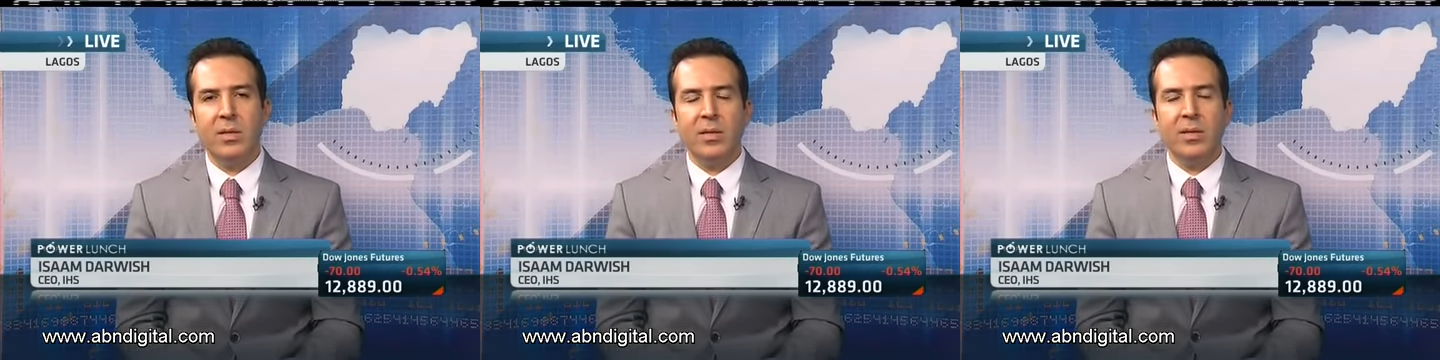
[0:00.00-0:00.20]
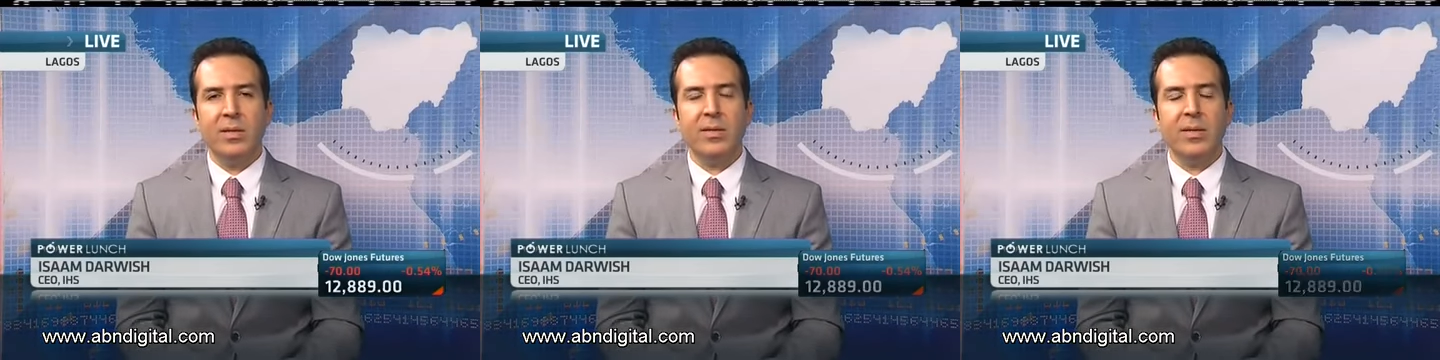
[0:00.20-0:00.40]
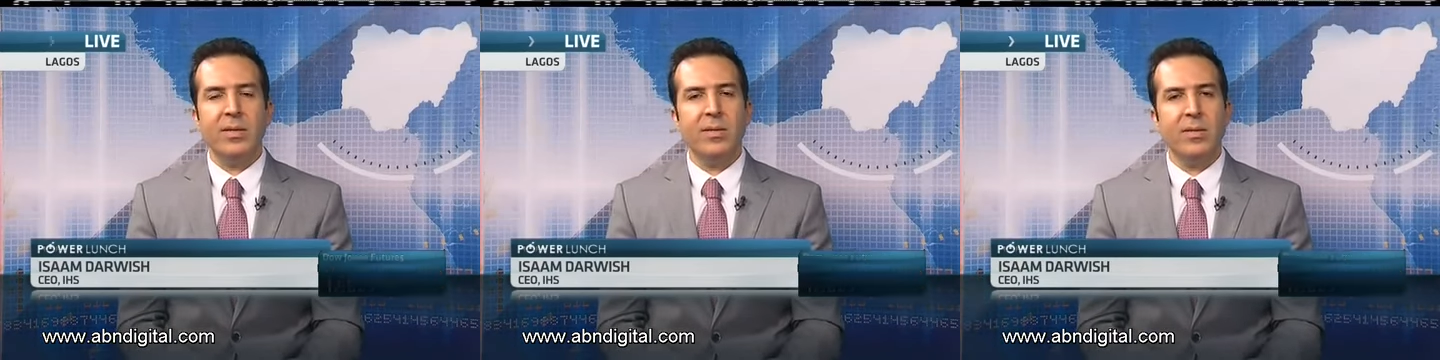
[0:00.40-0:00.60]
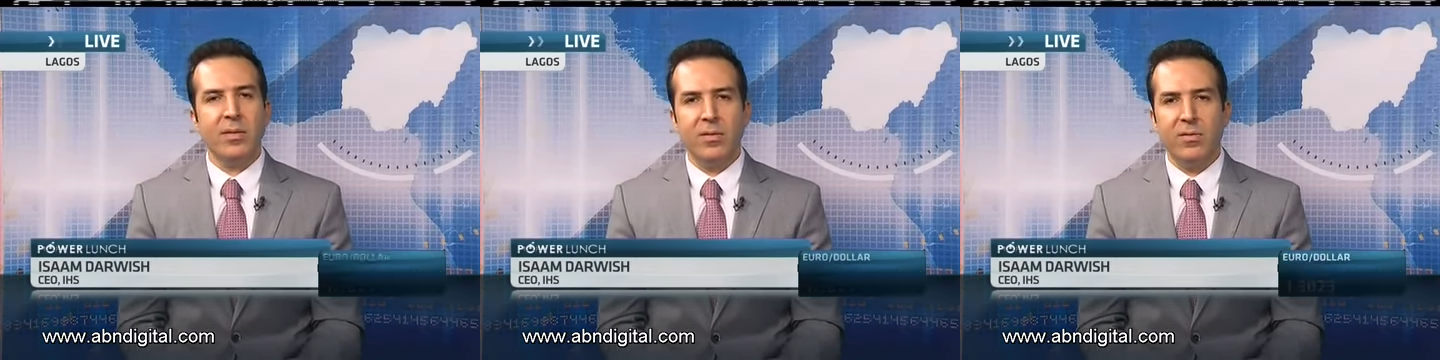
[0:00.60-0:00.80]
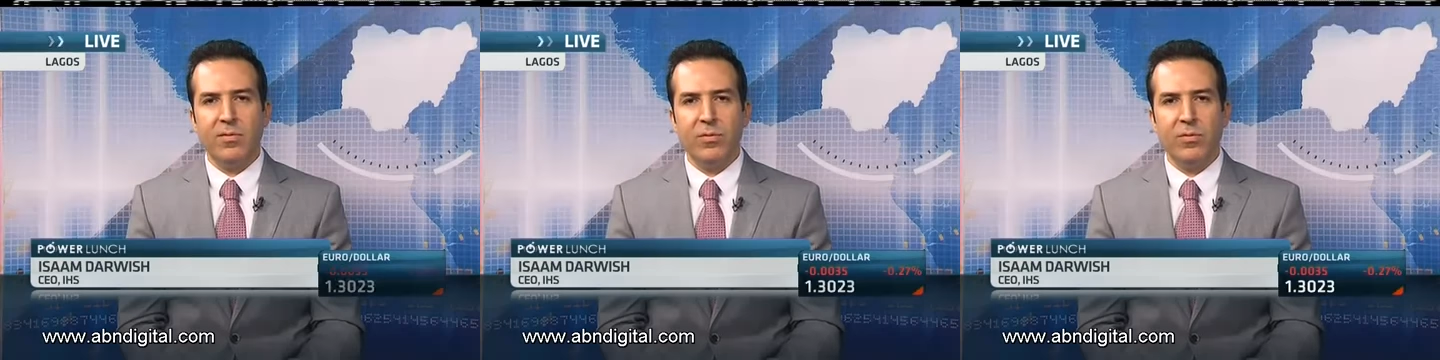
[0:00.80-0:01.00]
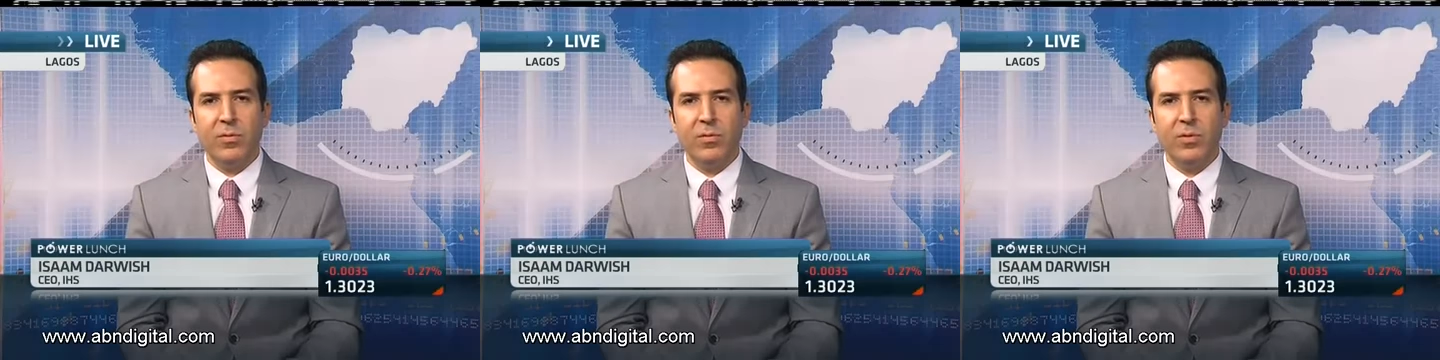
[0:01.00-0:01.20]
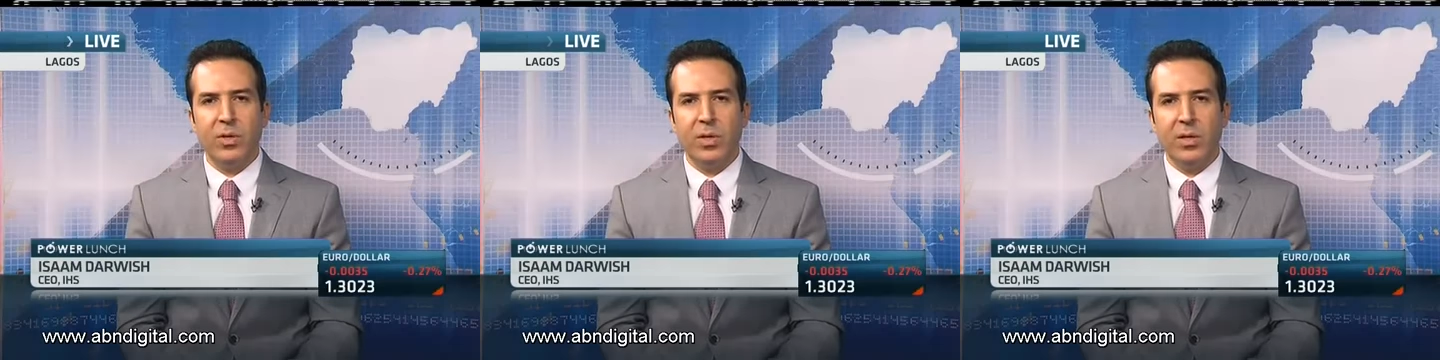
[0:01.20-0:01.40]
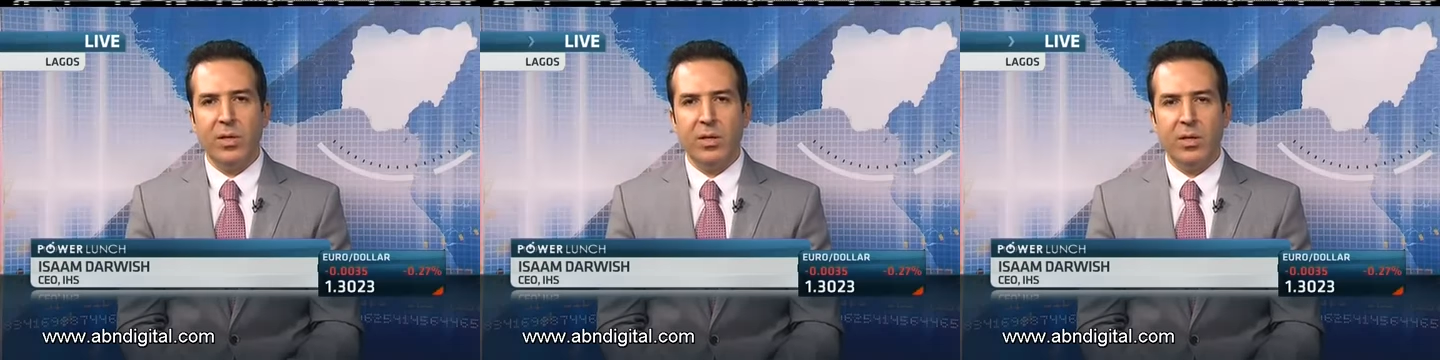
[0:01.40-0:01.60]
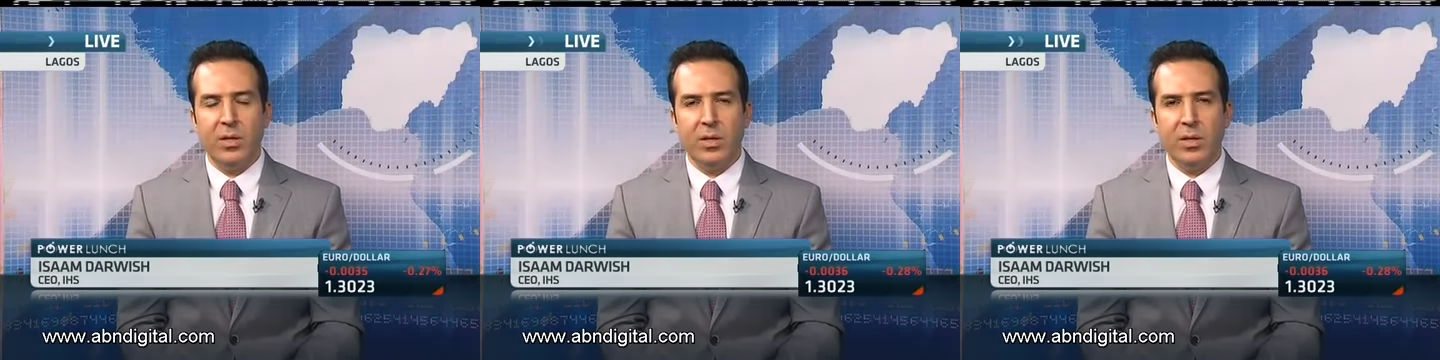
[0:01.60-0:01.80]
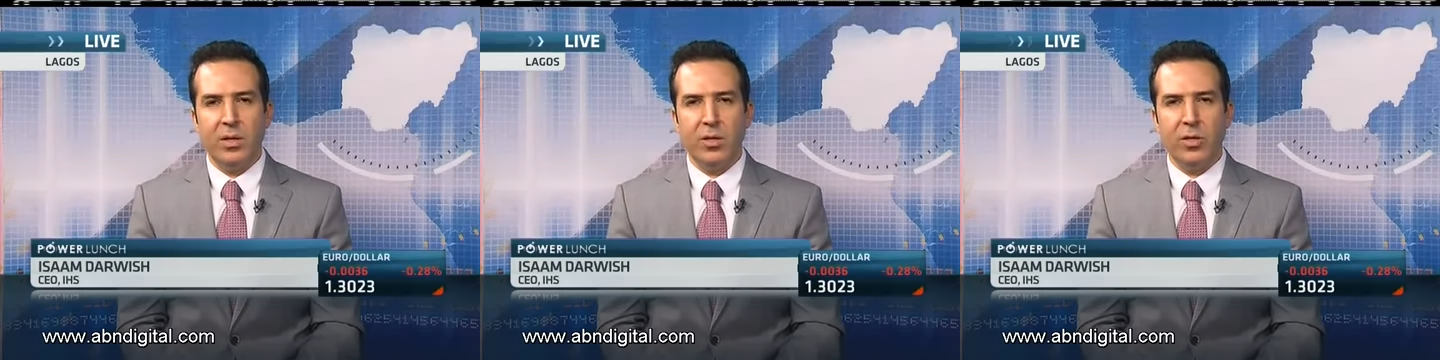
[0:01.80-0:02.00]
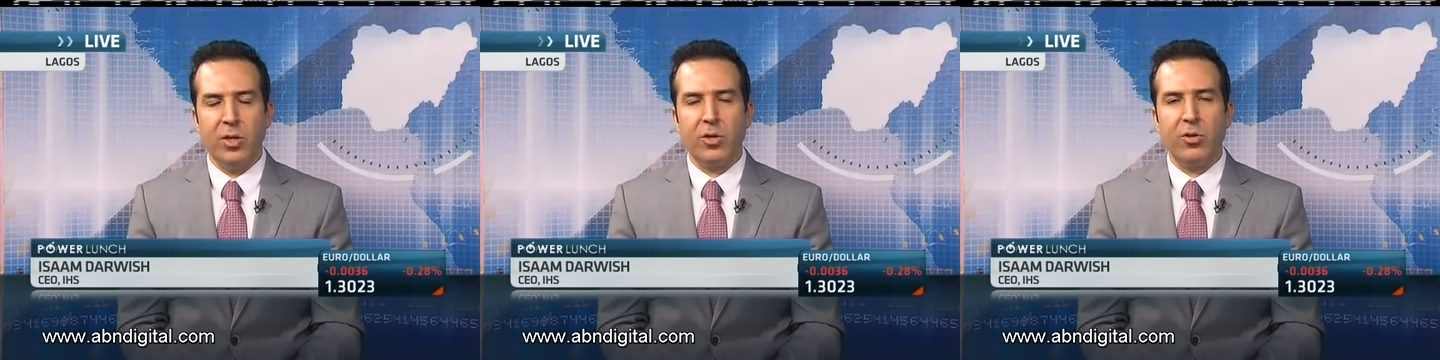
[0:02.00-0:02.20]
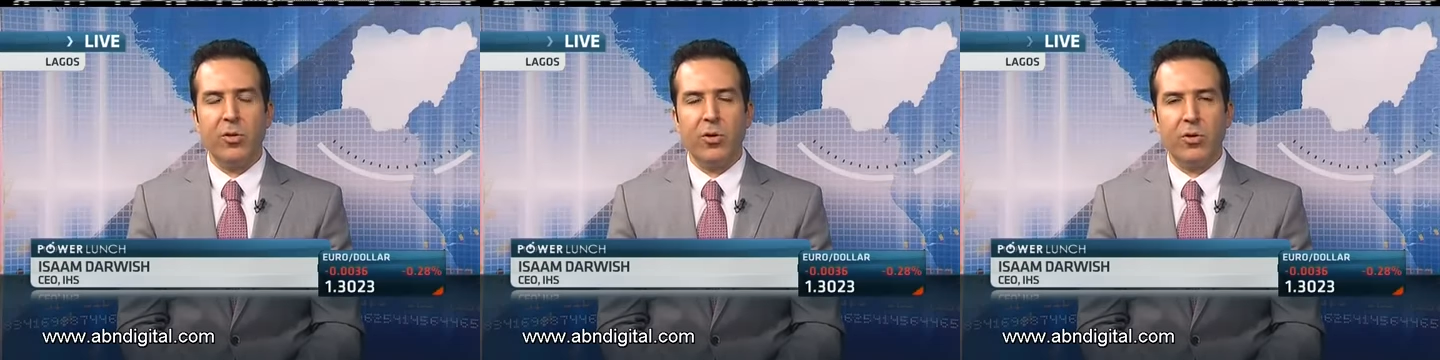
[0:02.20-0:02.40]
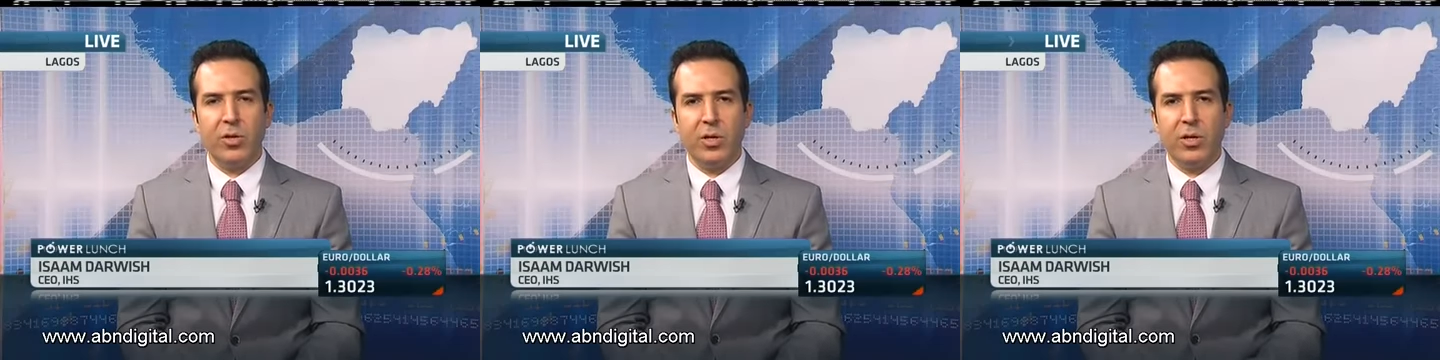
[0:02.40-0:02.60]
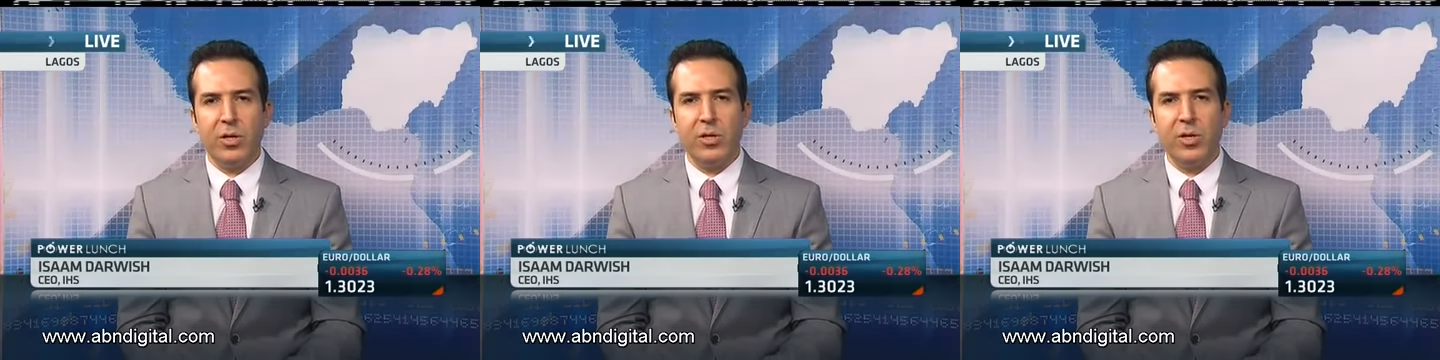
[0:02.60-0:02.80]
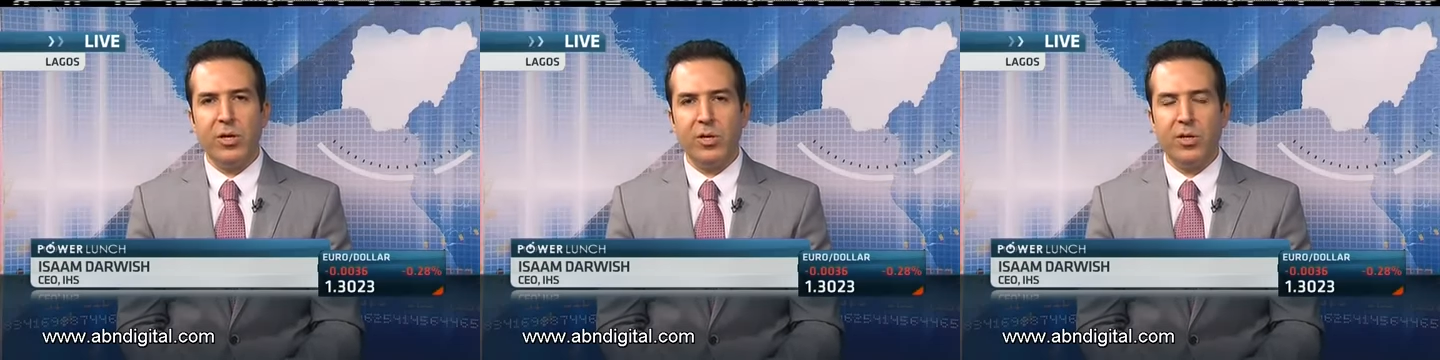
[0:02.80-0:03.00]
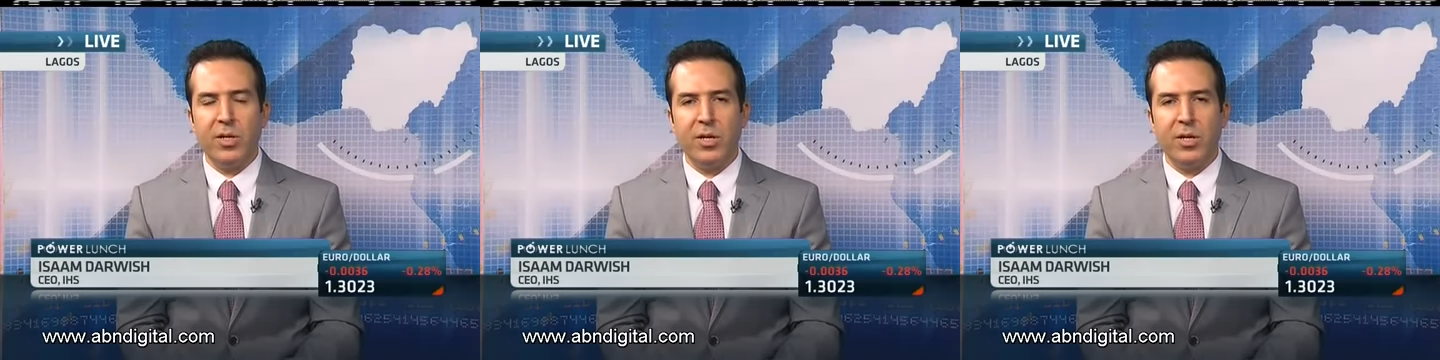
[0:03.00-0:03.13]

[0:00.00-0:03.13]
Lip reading: insensitive to technological changes.